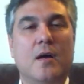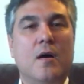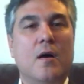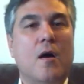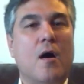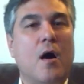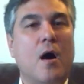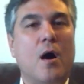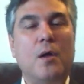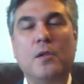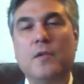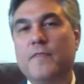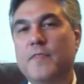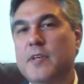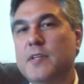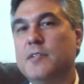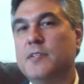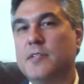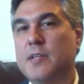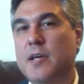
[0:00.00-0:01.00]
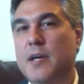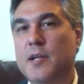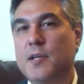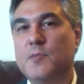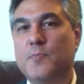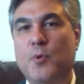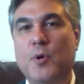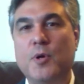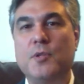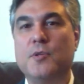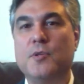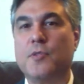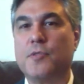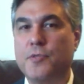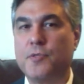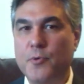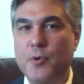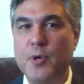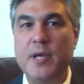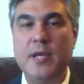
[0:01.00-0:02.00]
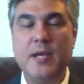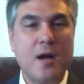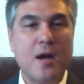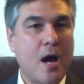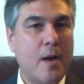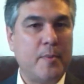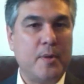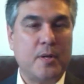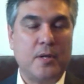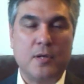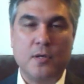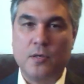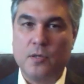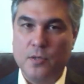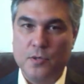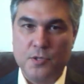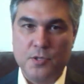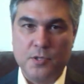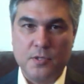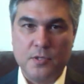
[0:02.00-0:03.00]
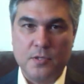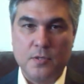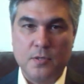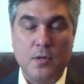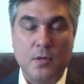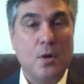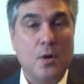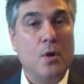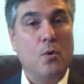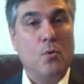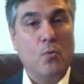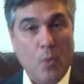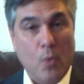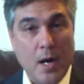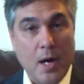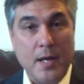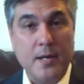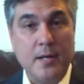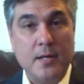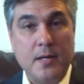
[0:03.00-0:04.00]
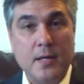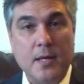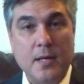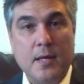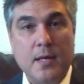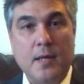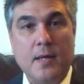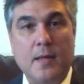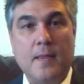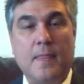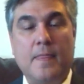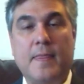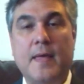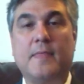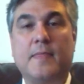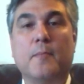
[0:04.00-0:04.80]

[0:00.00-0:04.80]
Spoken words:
All of these studies point to three common conclusions. One, that the